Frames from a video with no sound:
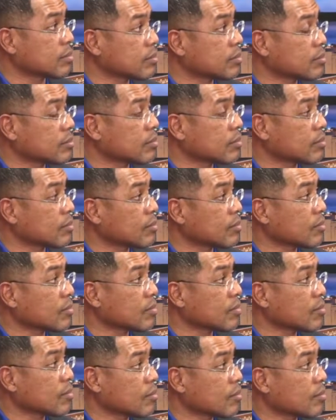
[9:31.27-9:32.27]

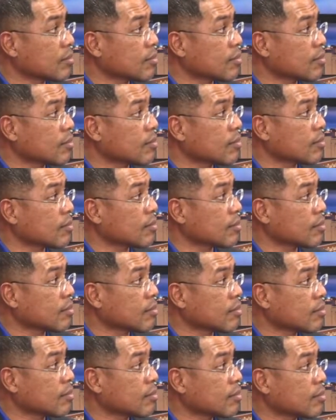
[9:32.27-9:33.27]

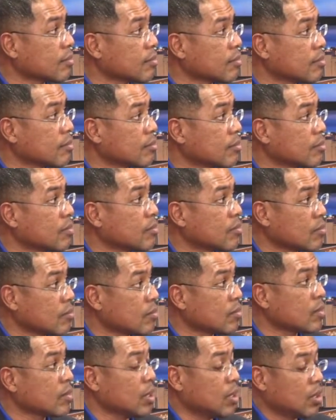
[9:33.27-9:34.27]

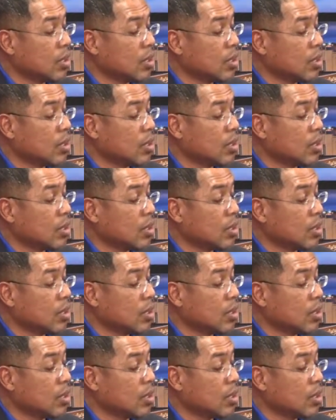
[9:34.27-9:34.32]
No words are spoken by the person on screen.